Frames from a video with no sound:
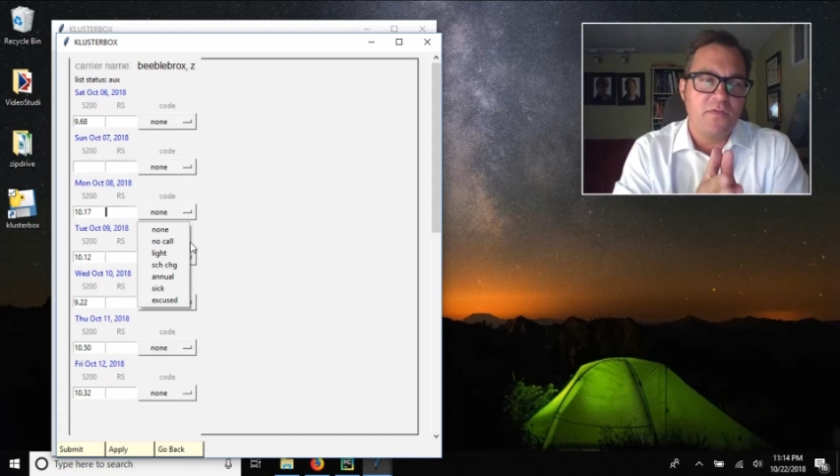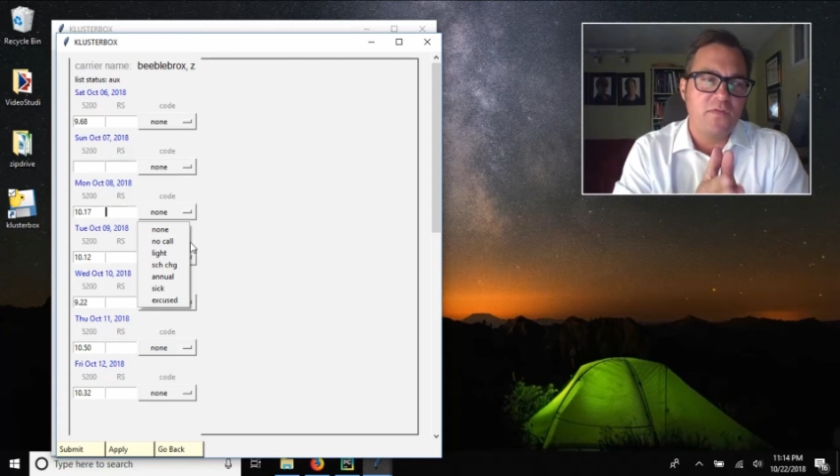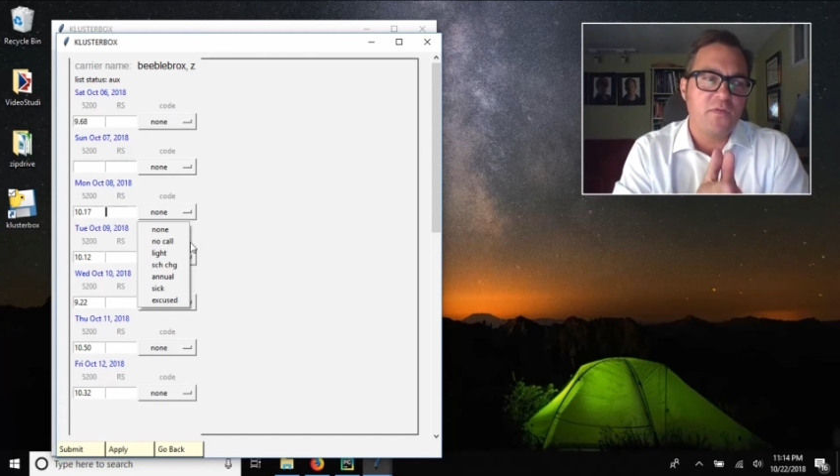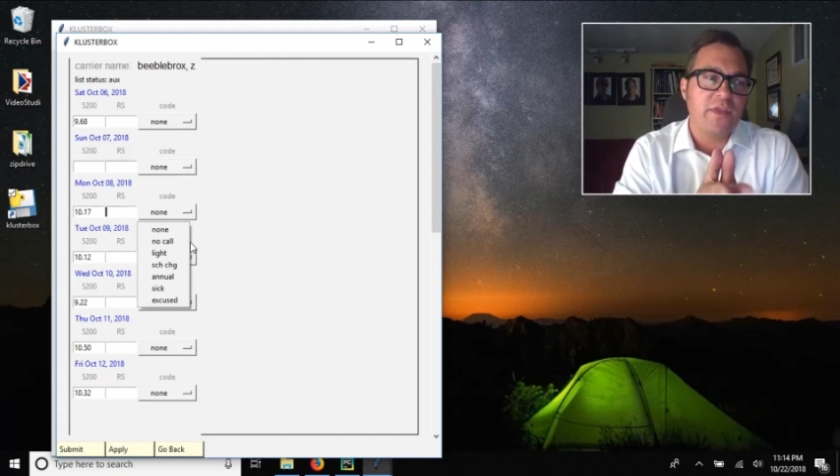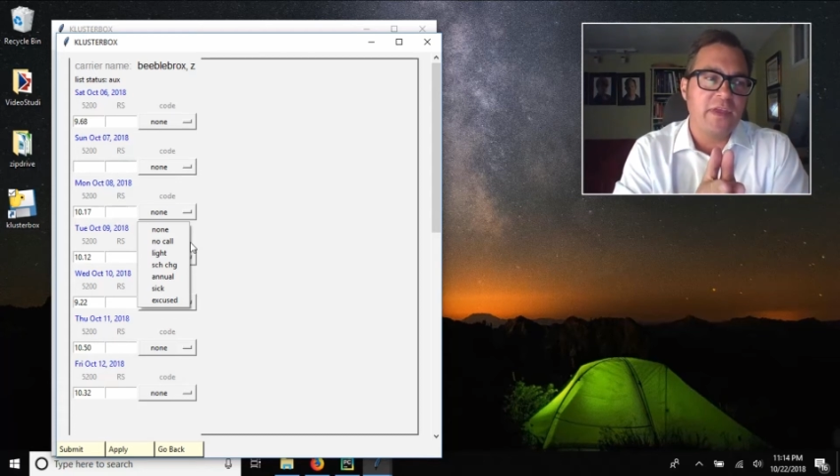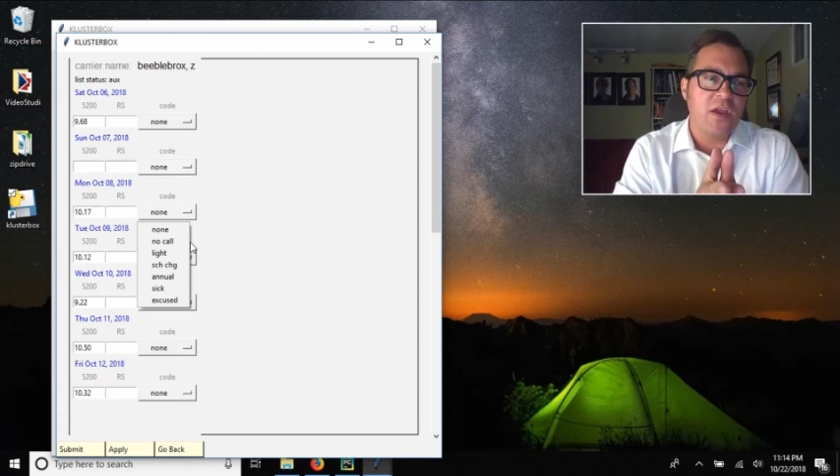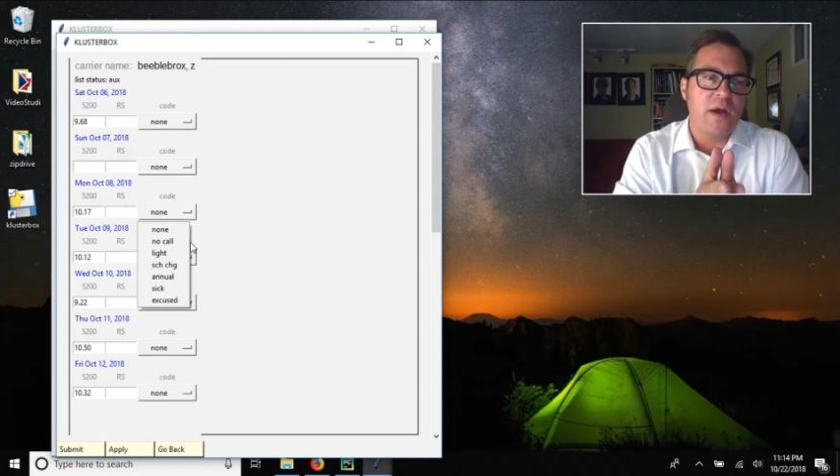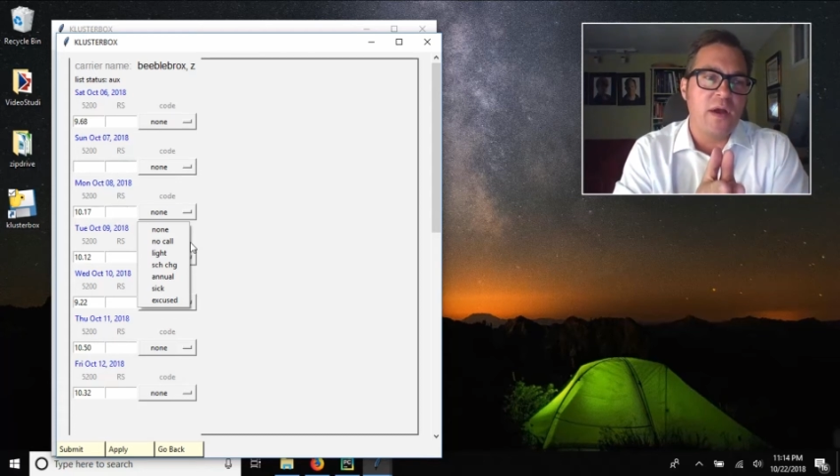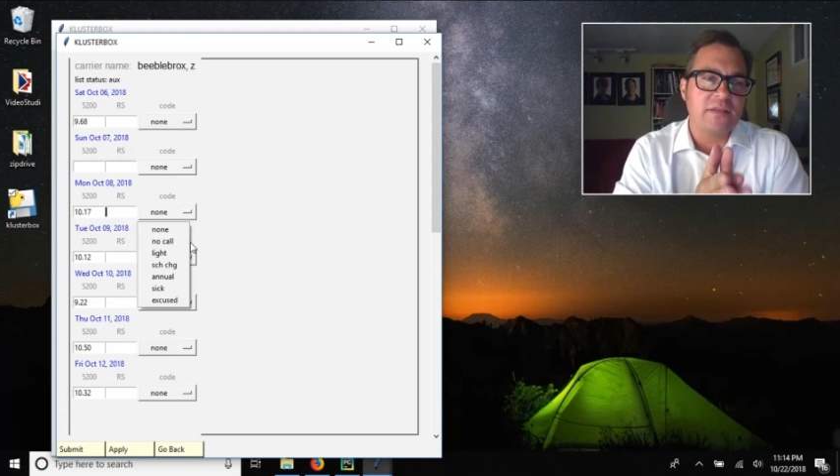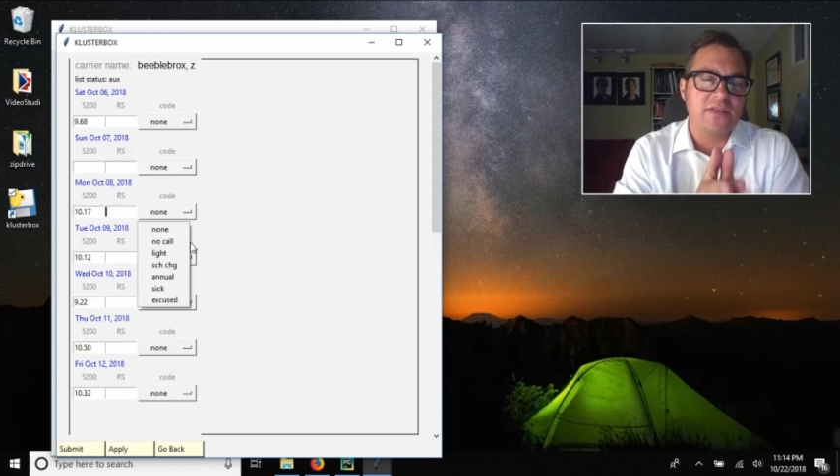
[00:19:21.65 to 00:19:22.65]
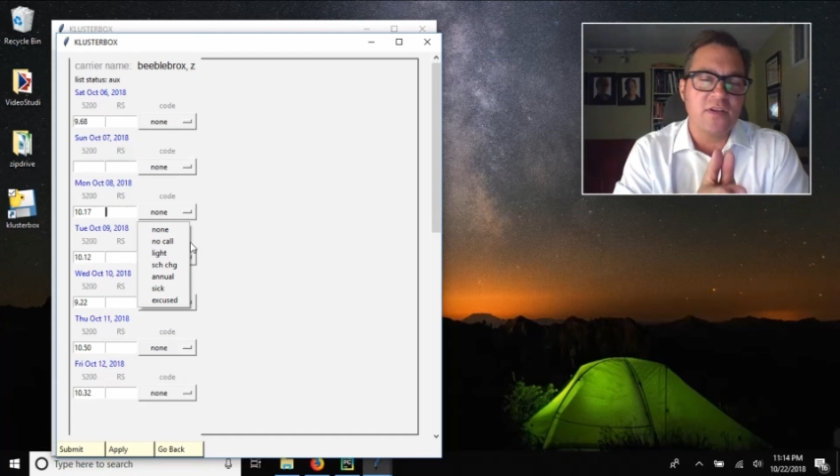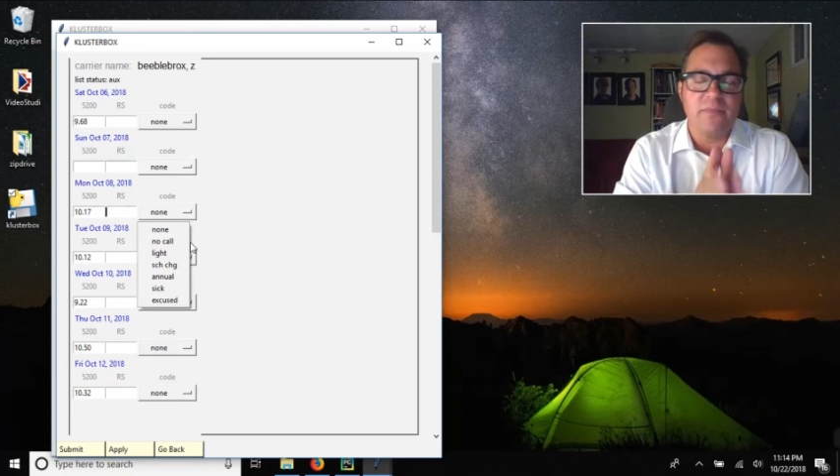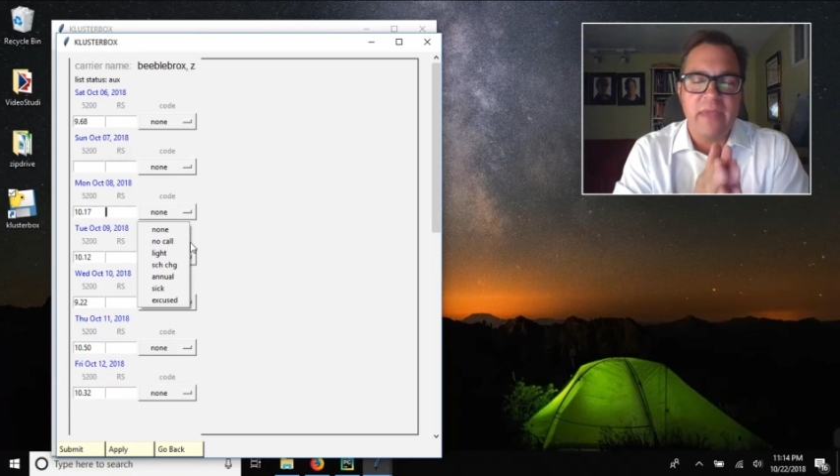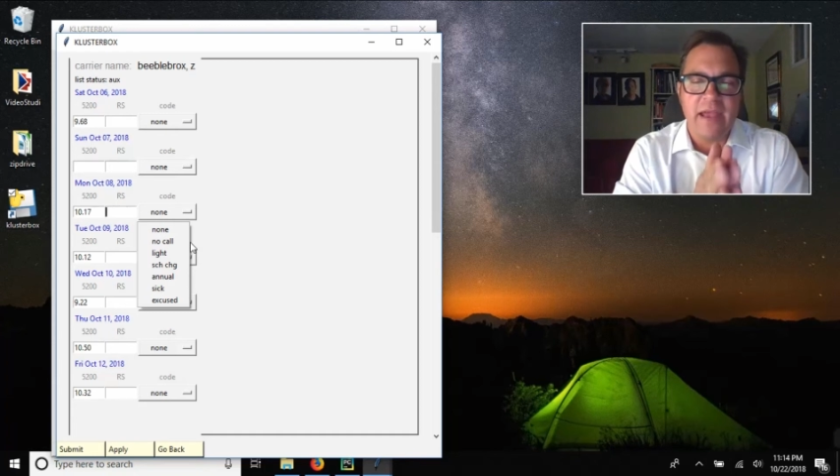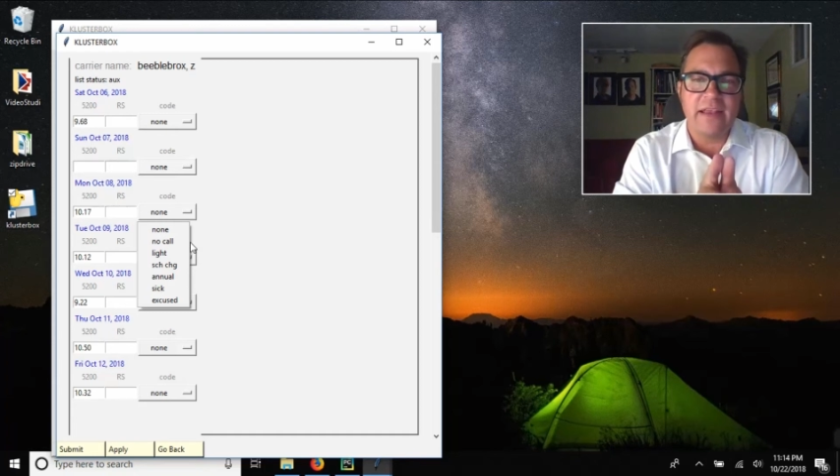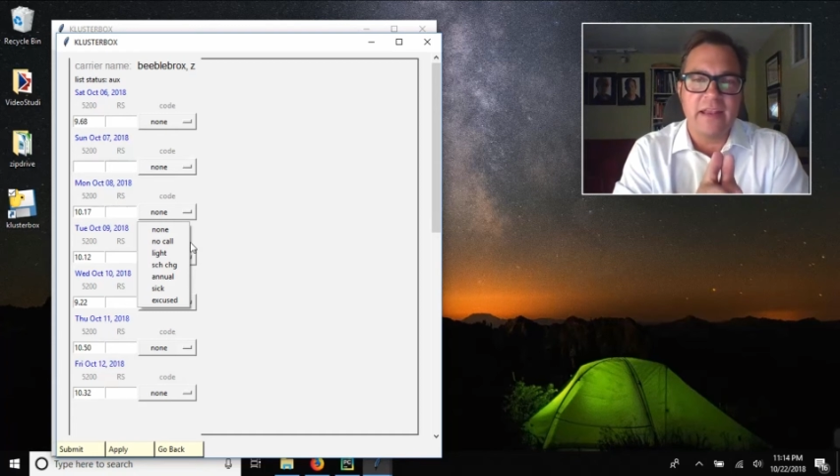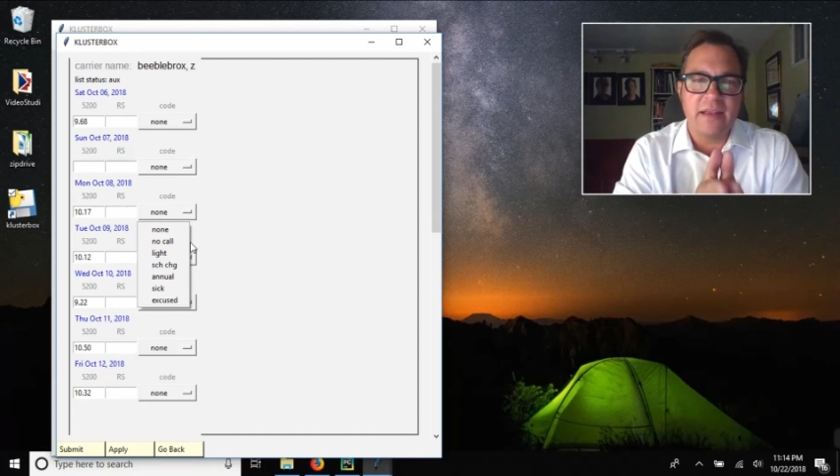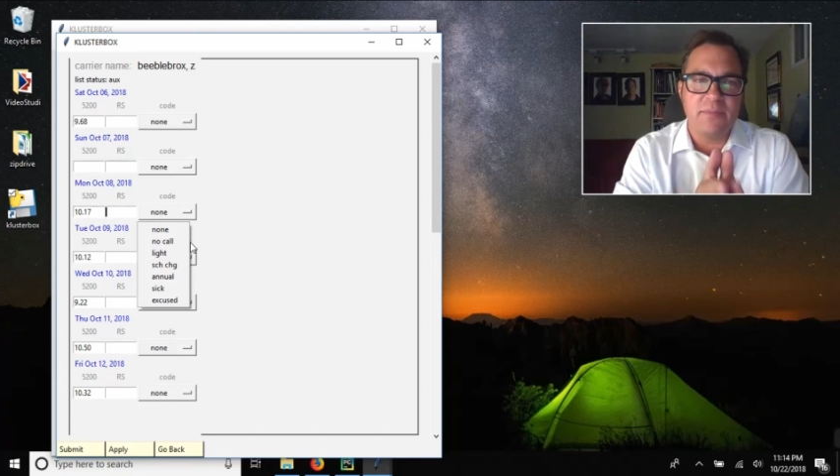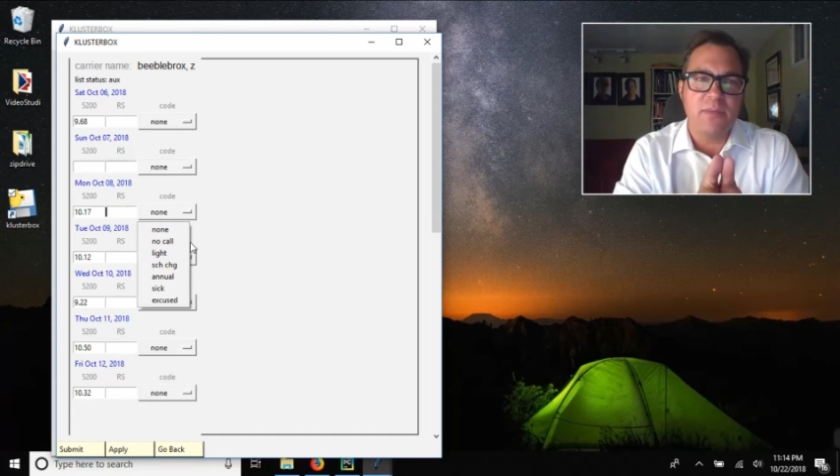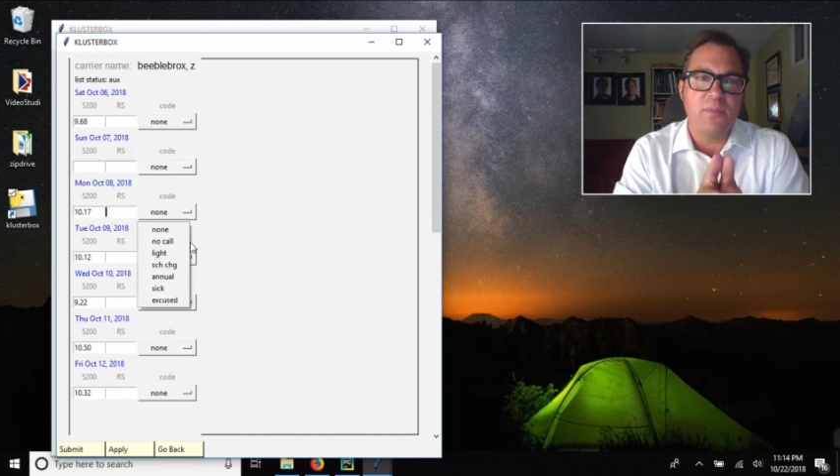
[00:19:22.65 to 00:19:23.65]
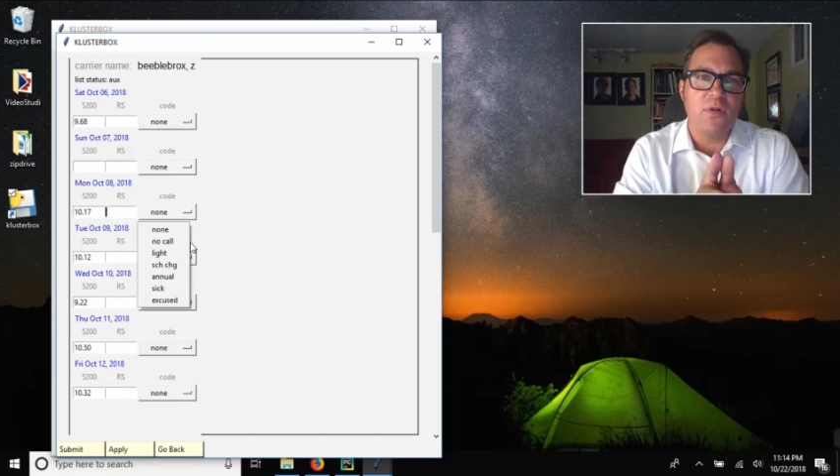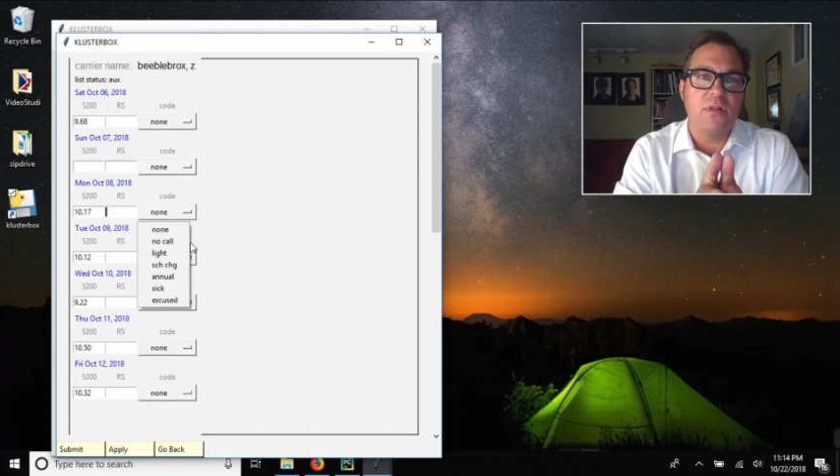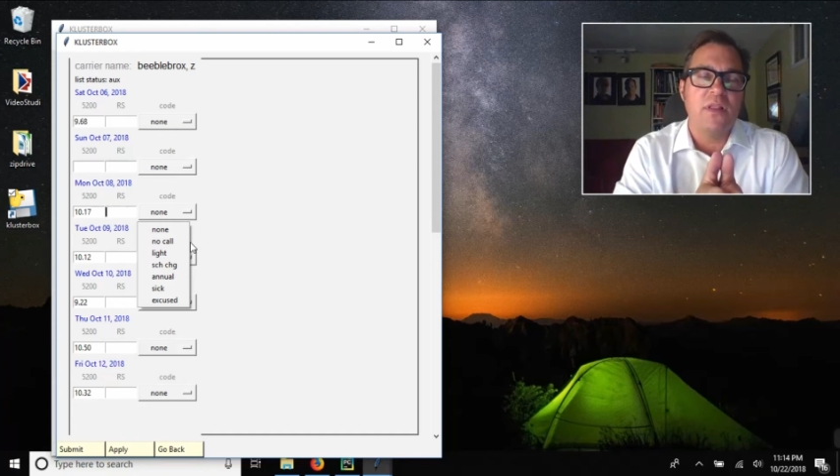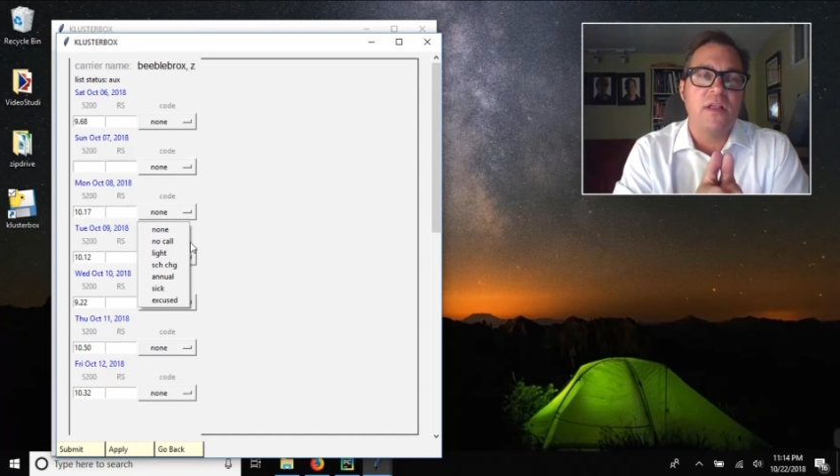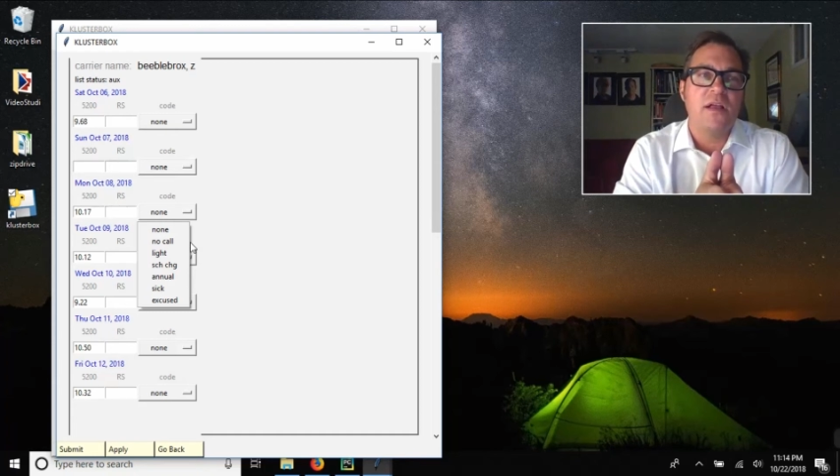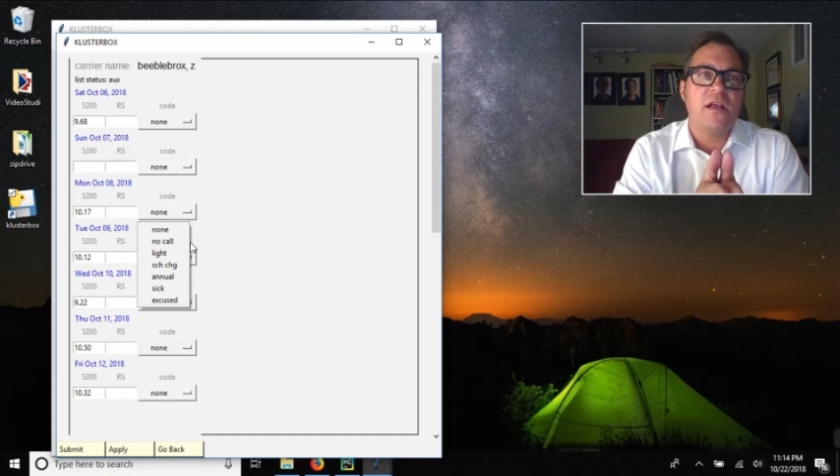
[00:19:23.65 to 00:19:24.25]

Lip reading: before they go out and start mandating people